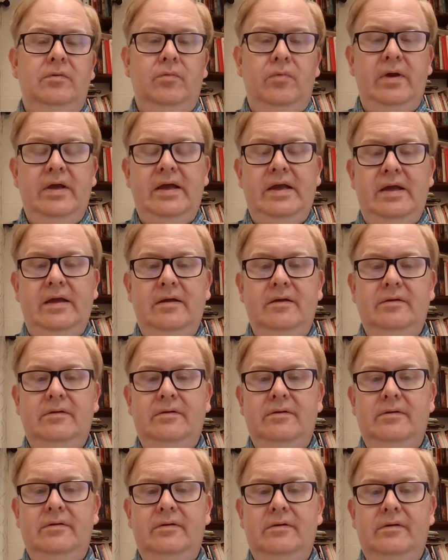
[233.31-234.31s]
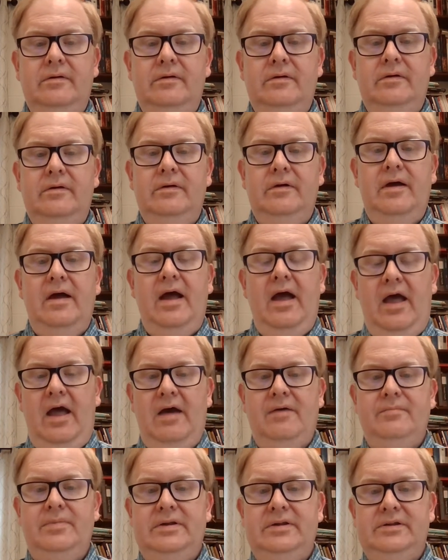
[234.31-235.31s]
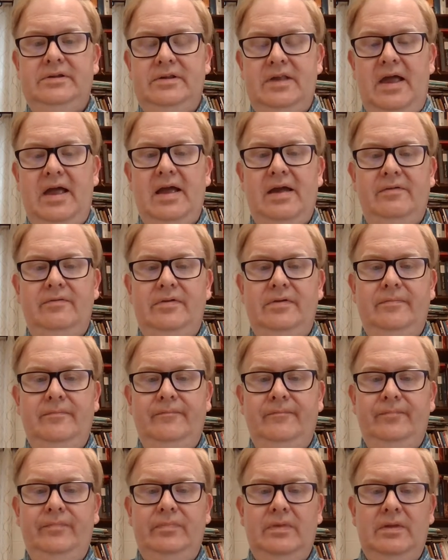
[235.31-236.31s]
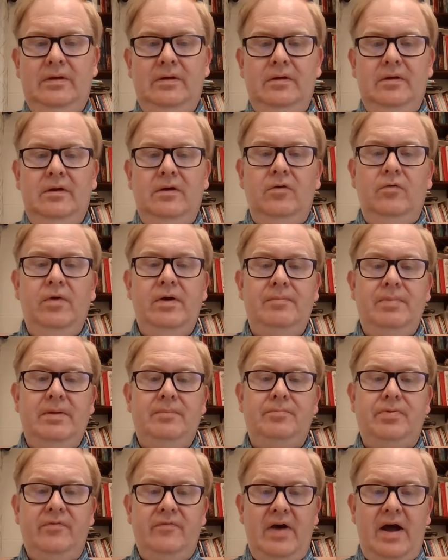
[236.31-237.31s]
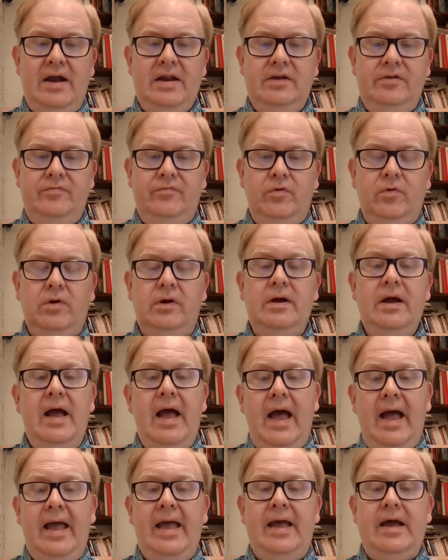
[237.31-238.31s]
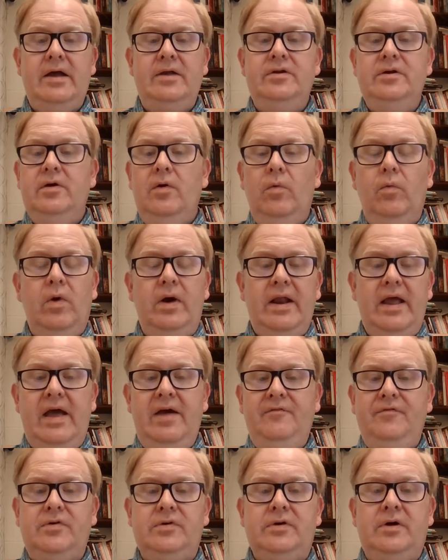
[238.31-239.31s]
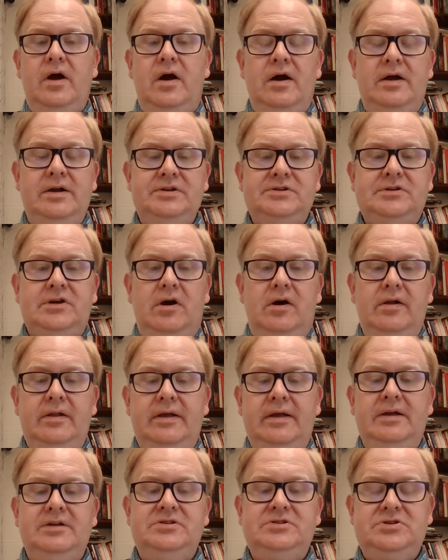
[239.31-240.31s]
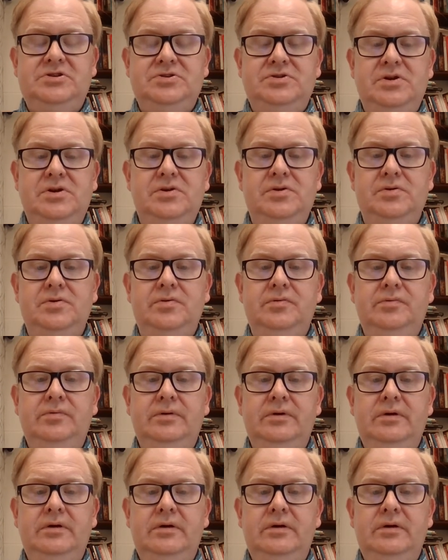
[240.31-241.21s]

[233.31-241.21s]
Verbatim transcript: we have been saved we have been provided for, and whatever God is calling us to do,